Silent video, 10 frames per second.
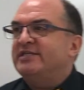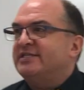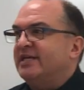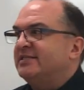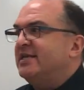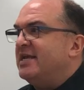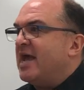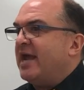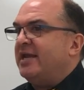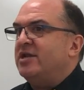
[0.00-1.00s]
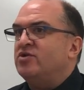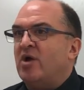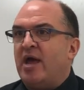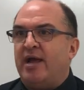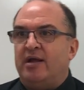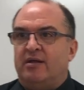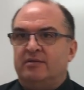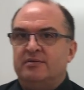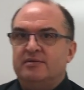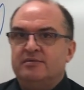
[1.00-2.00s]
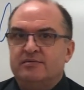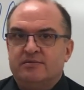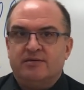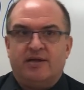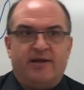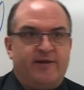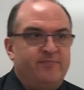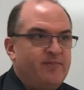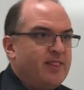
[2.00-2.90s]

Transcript: 60, 90 triangle. Okay?